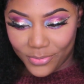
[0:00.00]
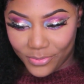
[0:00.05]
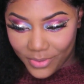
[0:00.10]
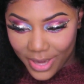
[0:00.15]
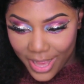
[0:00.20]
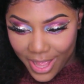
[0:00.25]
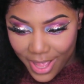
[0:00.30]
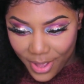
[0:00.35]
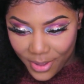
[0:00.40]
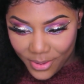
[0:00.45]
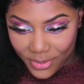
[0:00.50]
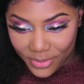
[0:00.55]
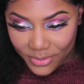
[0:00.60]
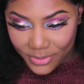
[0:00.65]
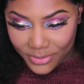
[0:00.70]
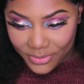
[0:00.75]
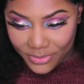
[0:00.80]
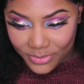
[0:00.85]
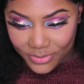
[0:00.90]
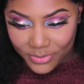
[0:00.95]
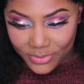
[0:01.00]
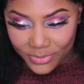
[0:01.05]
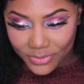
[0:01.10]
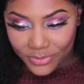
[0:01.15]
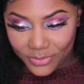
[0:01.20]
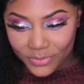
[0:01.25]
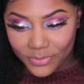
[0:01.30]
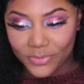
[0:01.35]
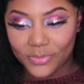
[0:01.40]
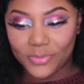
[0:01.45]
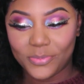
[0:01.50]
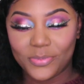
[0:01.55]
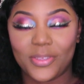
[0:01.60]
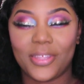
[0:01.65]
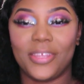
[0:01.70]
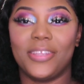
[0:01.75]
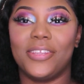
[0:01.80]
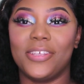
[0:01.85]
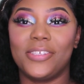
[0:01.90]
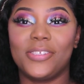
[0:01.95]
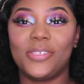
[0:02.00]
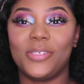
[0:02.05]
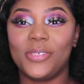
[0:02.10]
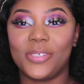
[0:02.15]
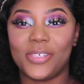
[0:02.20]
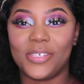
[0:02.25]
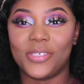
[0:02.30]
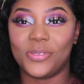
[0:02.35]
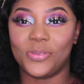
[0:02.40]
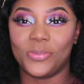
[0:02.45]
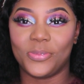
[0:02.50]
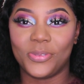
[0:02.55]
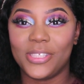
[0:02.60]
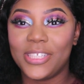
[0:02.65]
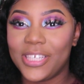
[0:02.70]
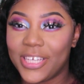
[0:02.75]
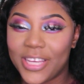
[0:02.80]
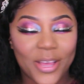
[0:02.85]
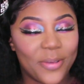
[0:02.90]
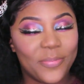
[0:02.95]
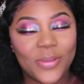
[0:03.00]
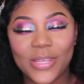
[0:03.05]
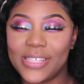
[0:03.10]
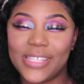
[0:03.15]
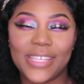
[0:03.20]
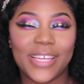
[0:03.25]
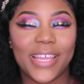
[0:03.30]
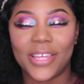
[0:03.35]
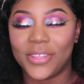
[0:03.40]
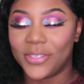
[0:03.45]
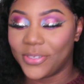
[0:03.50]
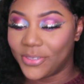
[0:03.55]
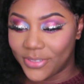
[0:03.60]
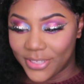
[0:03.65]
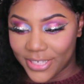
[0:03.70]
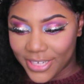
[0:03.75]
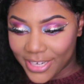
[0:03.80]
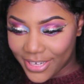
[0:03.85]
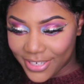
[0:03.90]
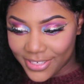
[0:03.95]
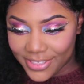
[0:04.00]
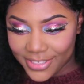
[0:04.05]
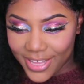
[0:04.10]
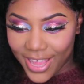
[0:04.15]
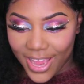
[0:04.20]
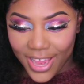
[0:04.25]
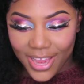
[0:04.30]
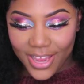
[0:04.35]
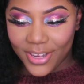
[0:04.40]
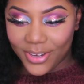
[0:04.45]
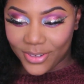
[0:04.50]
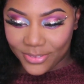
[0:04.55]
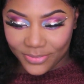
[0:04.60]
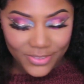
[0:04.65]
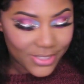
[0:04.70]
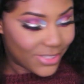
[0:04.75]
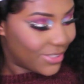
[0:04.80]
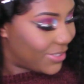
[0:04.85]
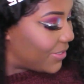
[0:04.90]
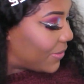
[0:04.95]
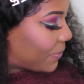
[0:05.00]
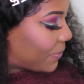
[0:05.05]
Wow. This look is really coming together, you guys. I love this.